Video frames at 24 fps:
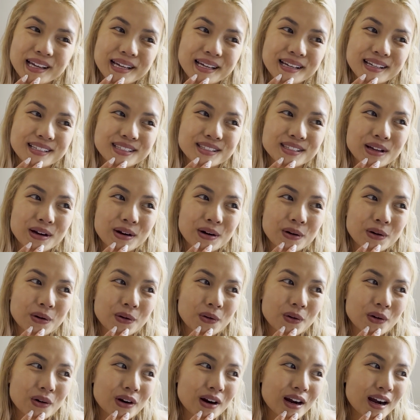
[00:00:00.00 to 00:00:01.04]
So
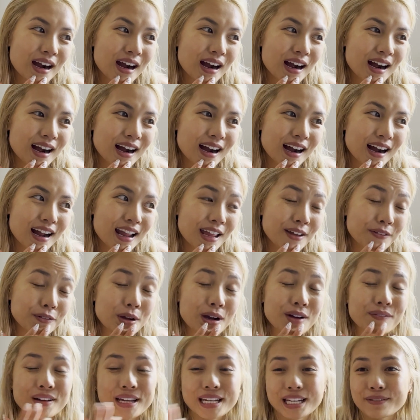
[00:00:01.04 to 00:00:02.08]
if you have
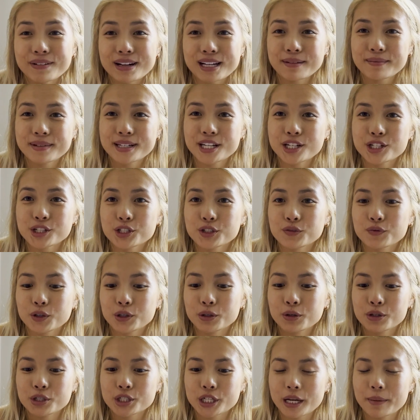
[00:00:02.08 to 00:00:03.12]
any recommendations for
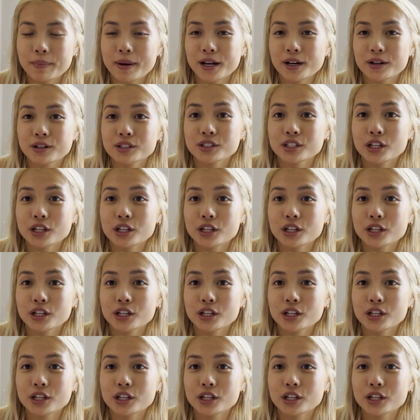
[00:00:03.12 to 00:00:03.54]
crochet patterns